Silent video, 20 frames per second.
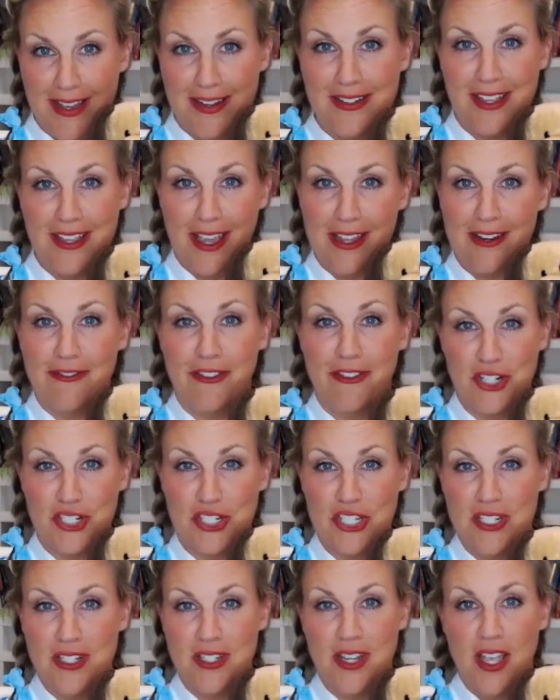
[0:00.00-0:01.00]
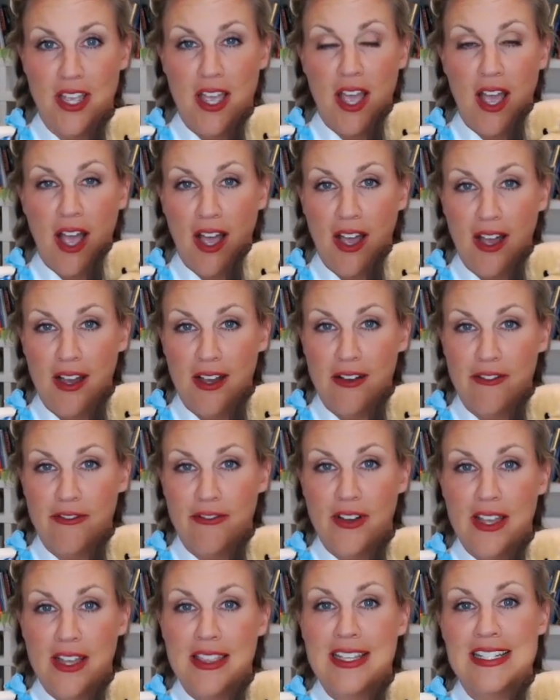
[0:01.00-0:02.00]
uncut version of
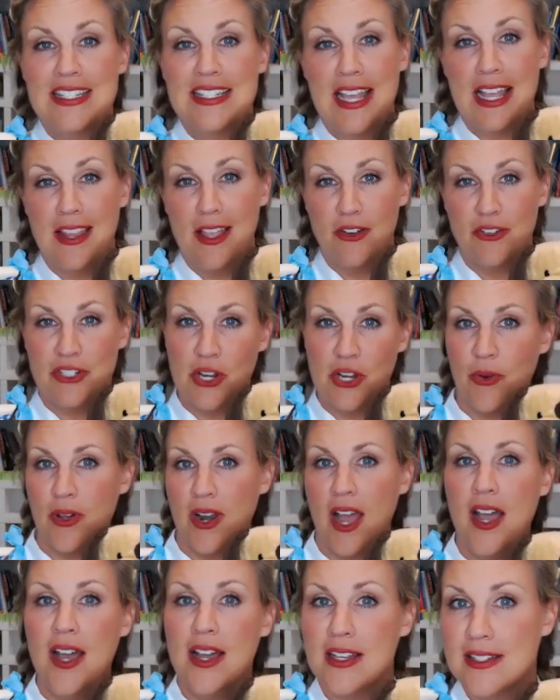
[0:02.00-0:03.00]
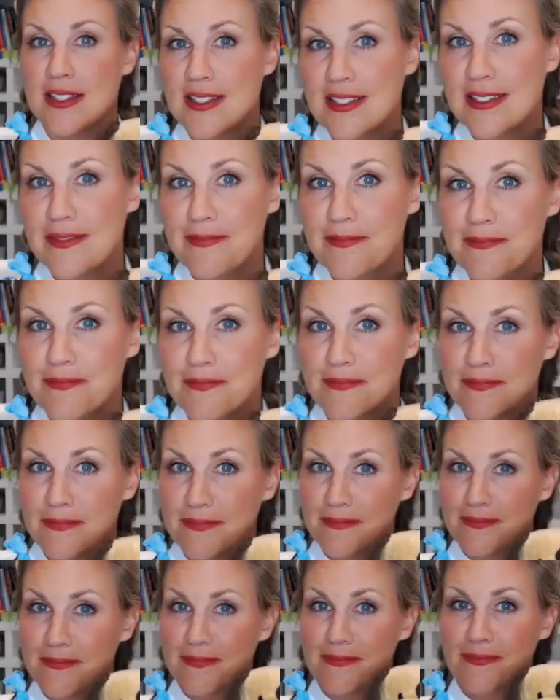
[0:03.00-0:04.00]
the sellout show in Oz.
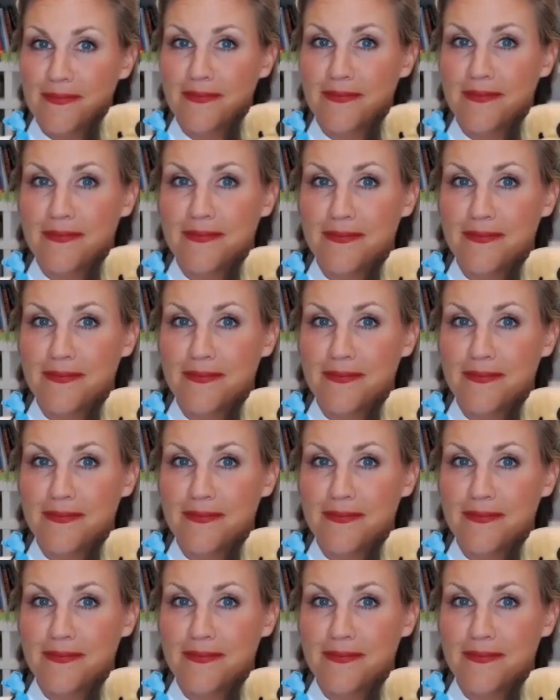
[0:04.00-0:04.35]
Ah!